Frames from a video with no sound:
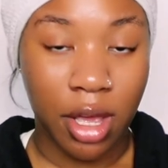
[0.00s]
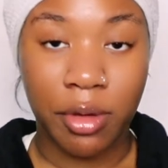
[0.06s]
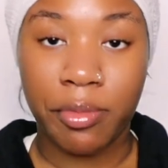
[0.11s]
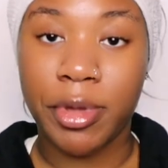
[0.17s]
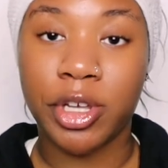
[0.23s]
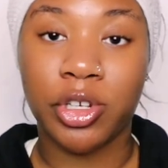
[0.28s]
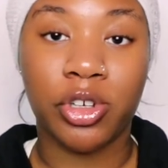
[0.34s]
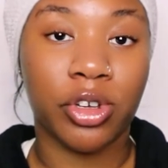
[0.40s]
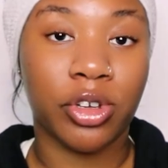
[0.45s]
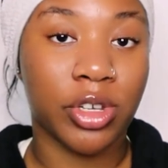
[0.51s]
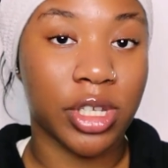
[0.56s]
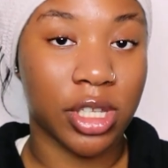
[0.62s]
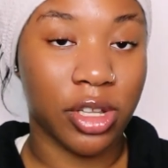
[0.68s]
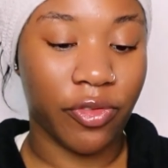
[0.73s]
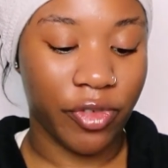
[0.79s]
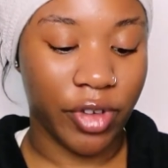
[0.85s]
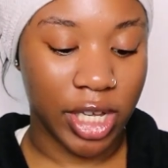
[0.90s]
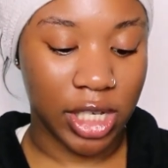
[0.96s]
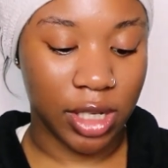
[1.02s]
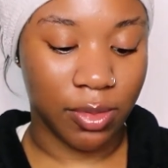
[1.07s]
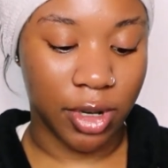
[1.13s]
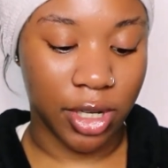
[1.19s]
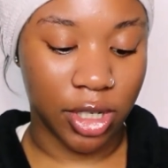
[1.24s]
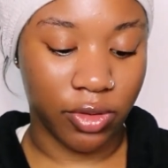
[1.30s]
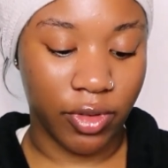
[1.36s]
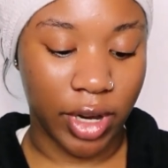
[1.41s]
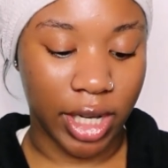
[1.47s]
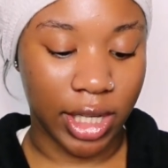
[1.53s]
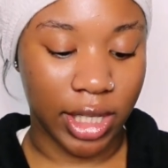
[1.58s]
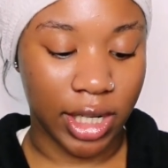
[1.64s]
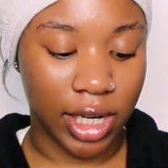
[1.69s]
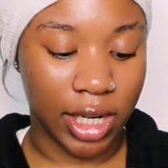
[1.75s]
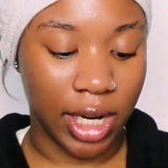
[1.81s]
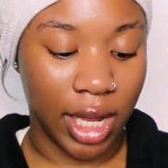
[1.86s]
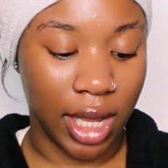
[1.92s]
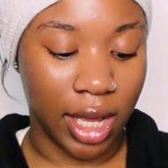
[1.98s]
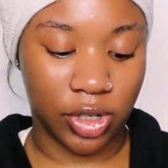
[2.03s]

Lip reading: Make sure you're using the face mask regularly.